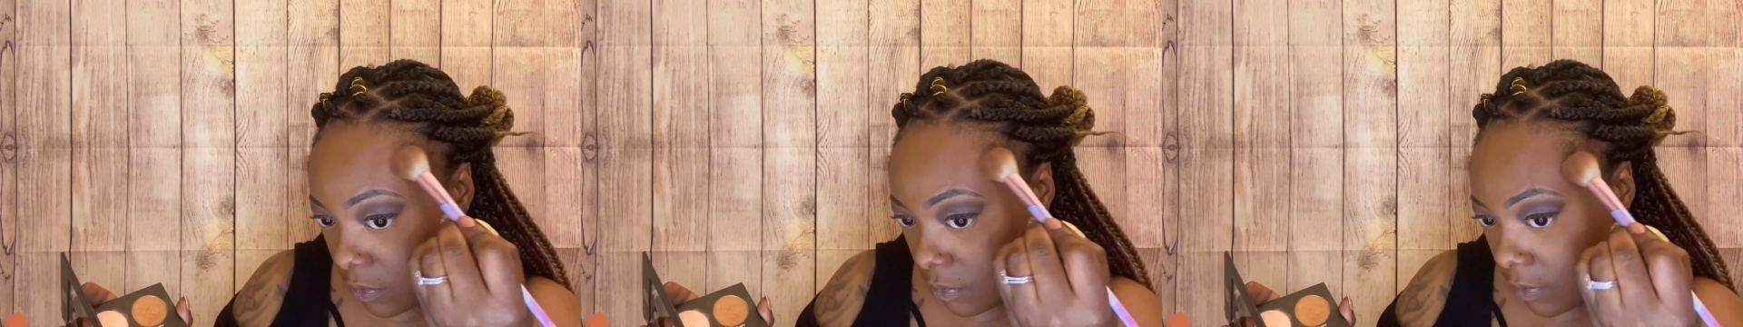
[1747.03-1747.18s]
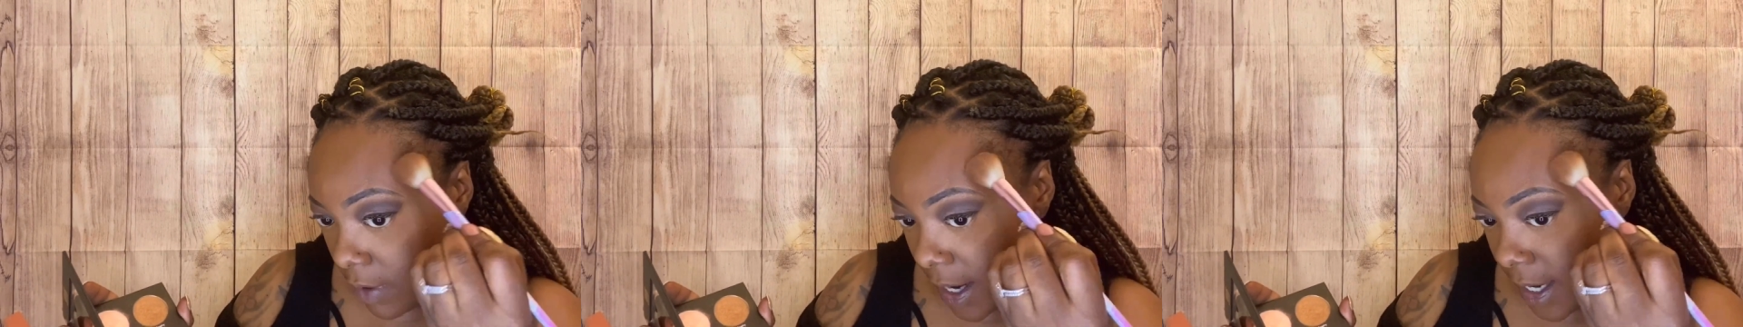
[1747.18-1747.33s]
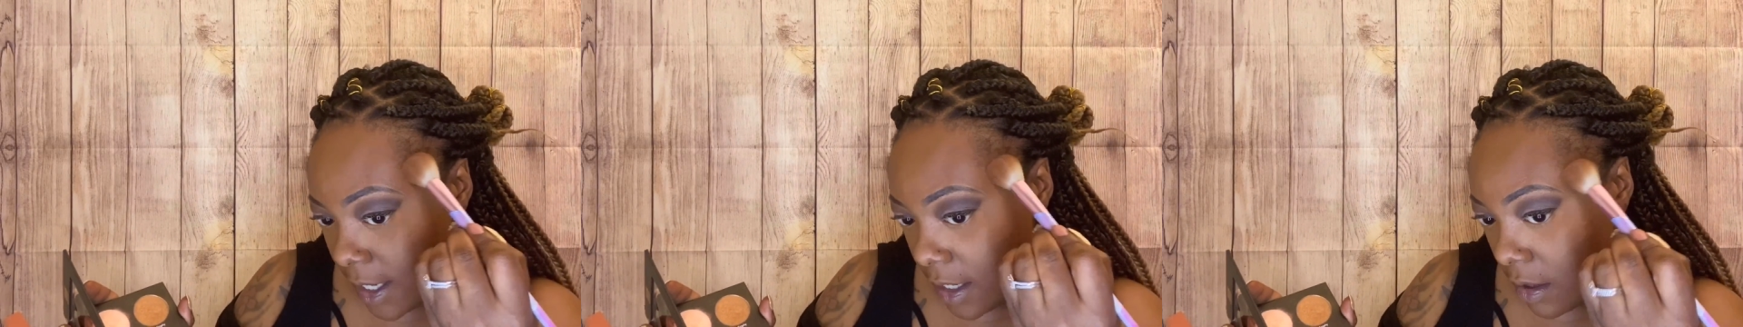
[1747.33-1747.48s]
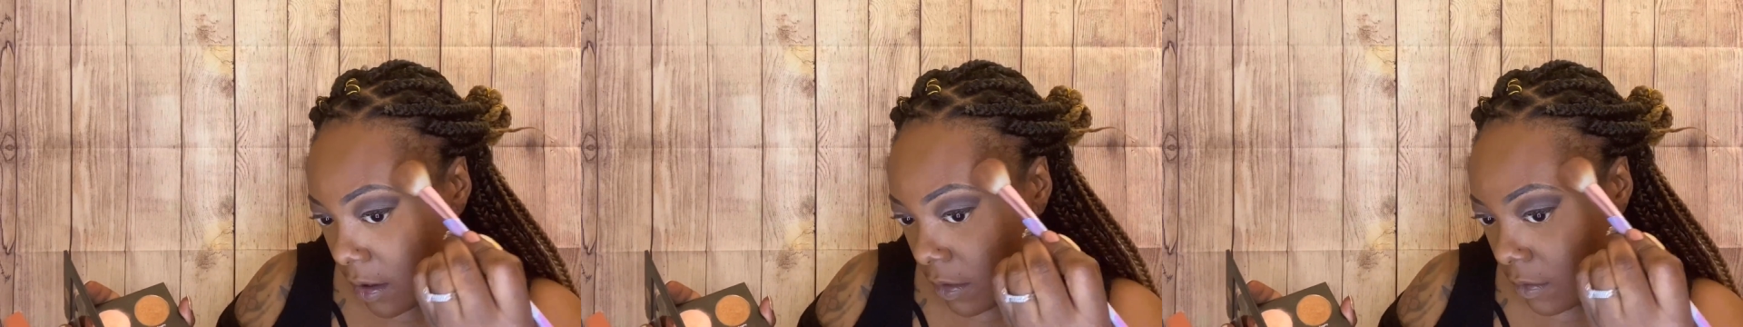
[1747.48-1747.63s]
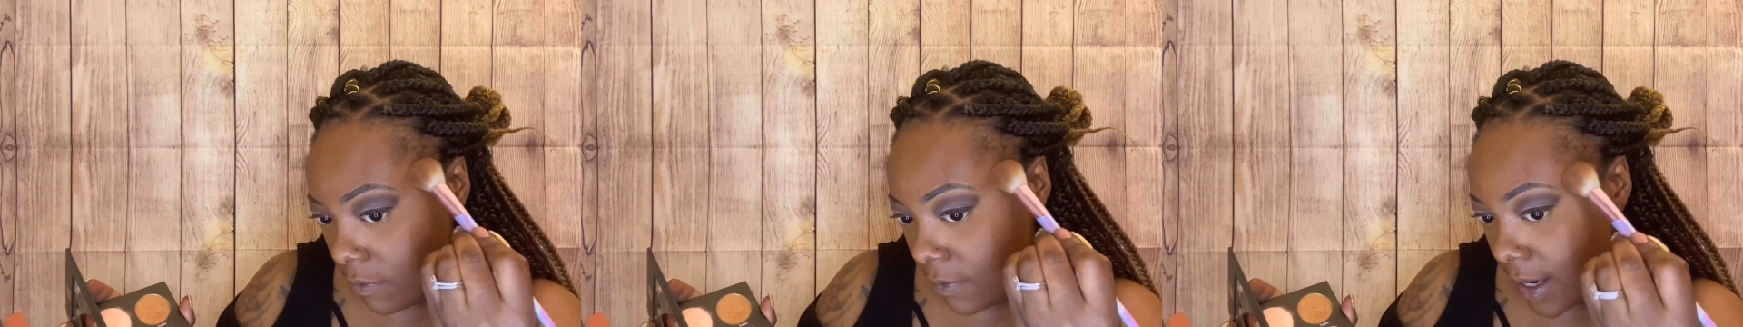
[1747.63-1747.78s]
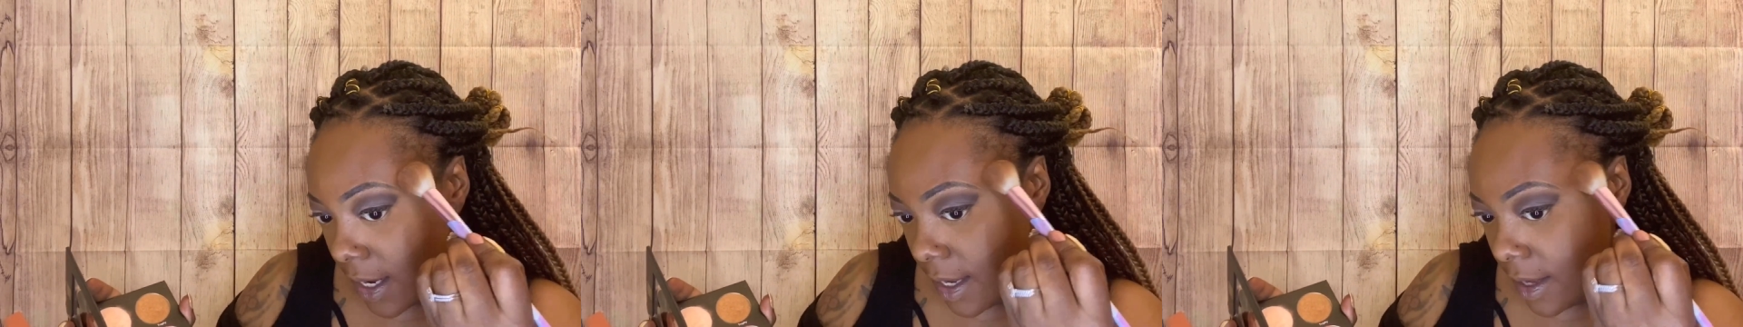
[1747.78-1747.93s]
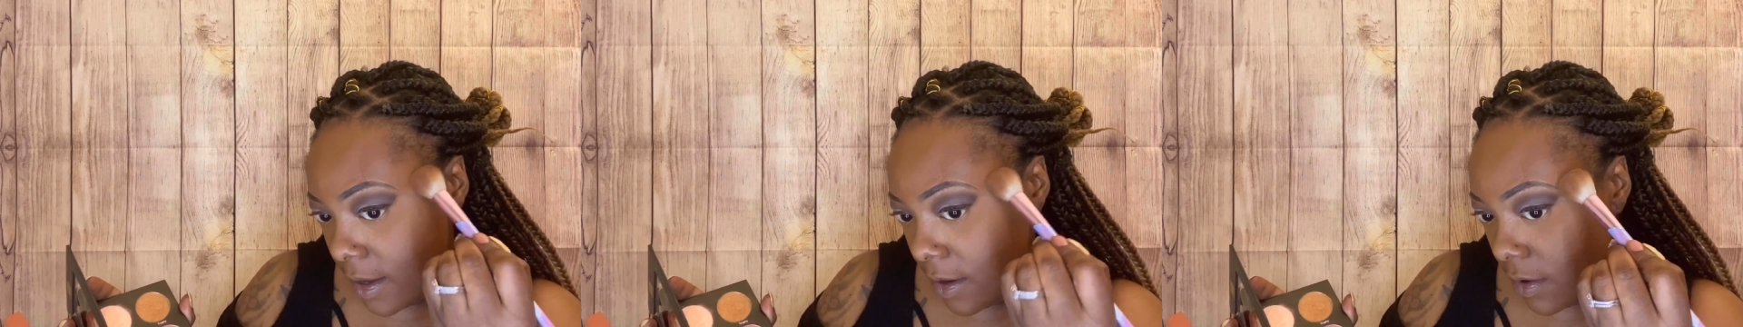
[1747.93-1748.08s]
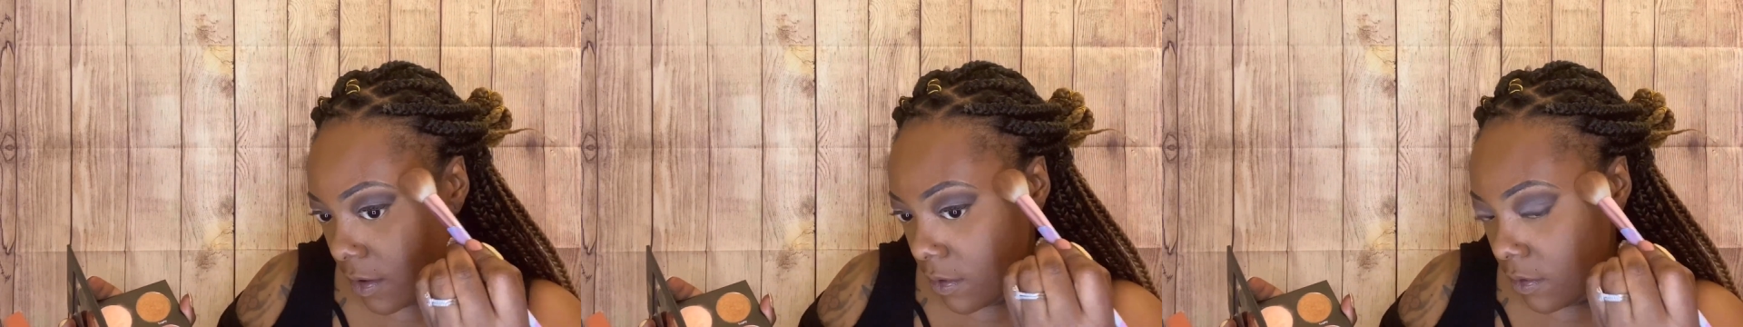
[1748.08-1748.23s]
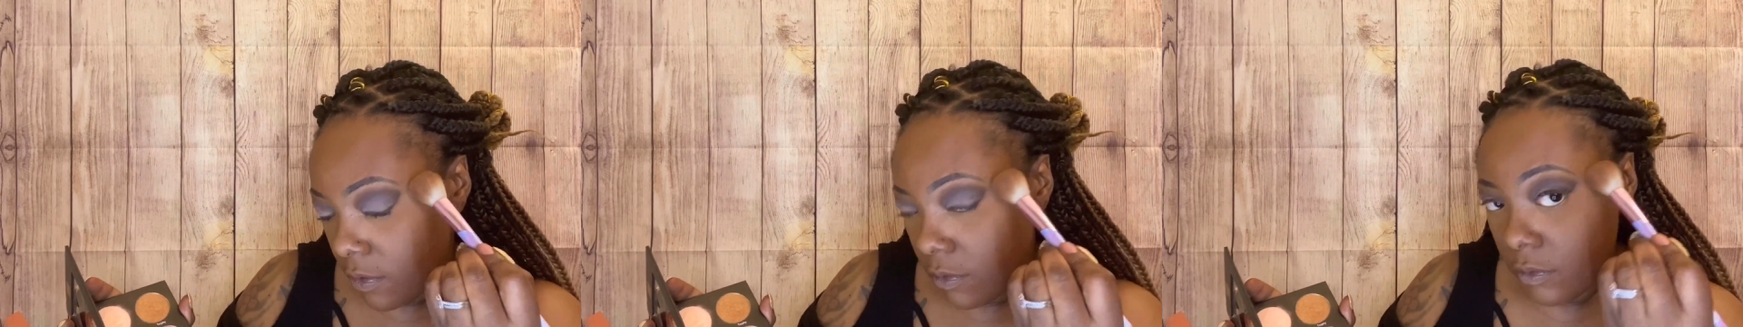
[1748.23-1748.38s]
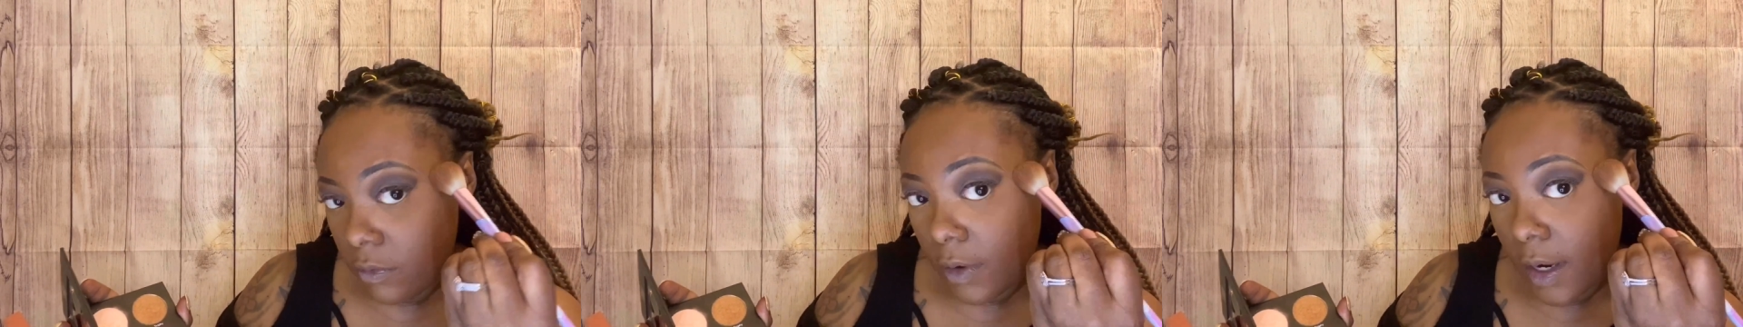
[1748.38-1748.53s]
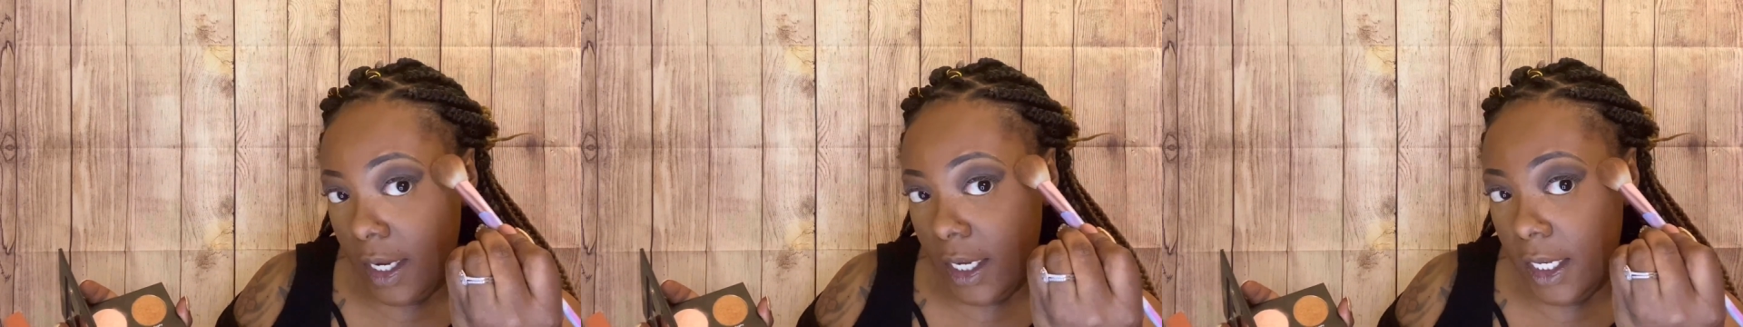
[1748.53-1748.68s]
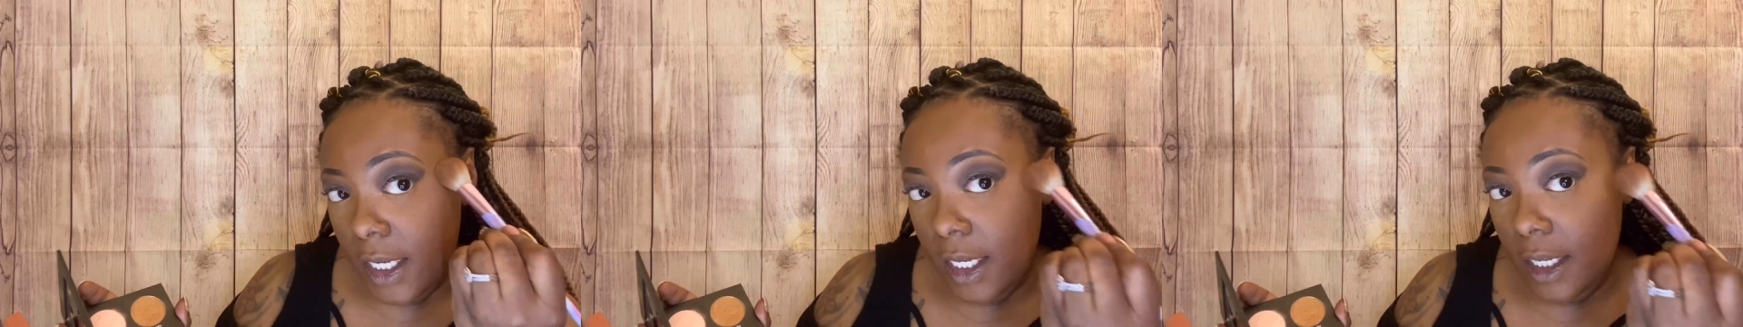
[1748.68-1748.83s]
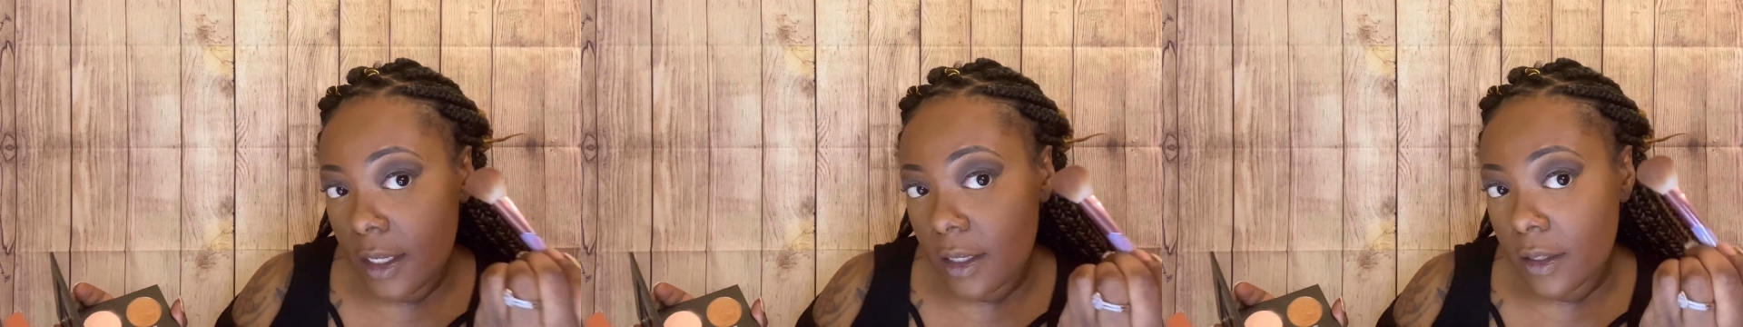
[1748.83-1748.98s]
right around right
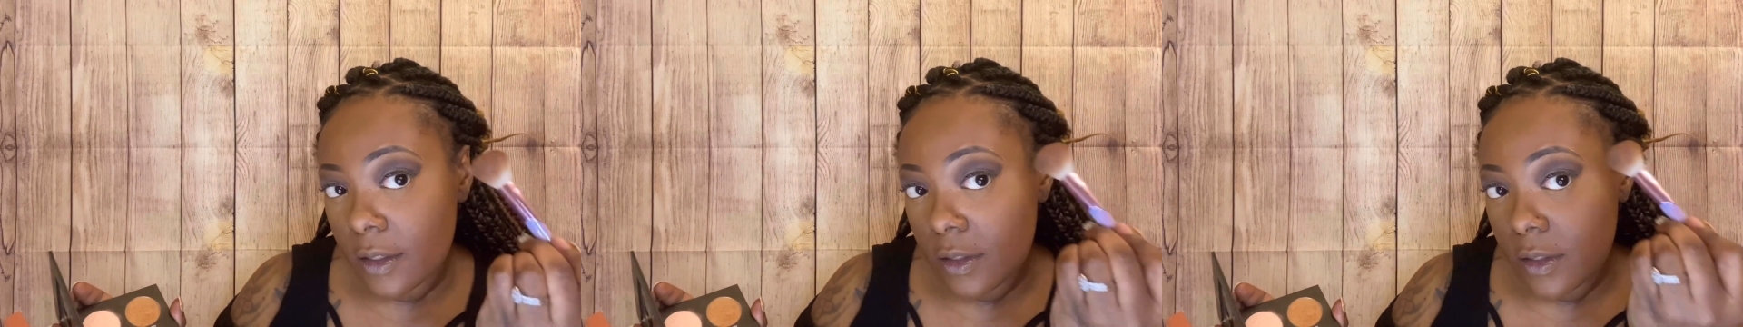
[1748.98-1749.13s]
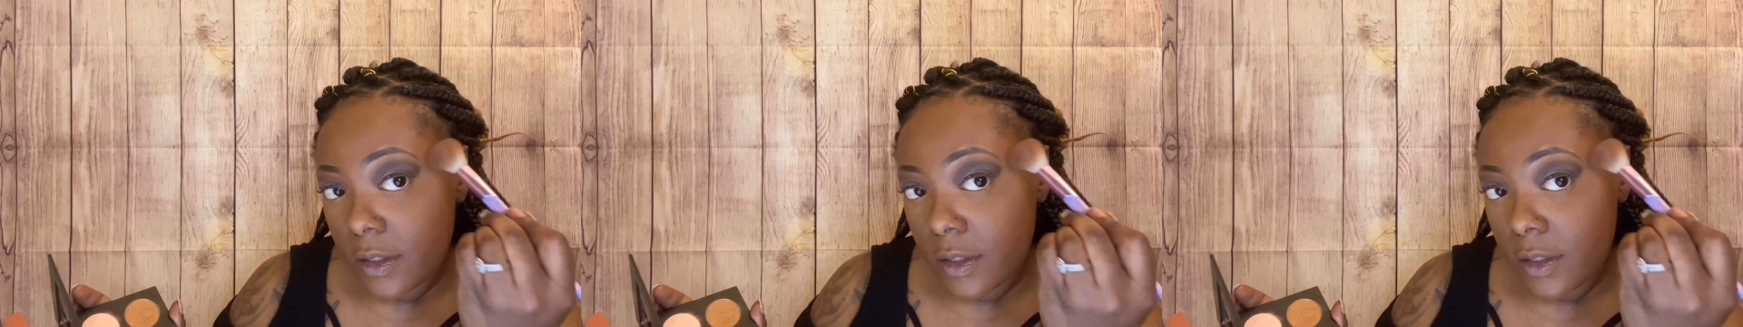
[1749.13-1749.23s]
here.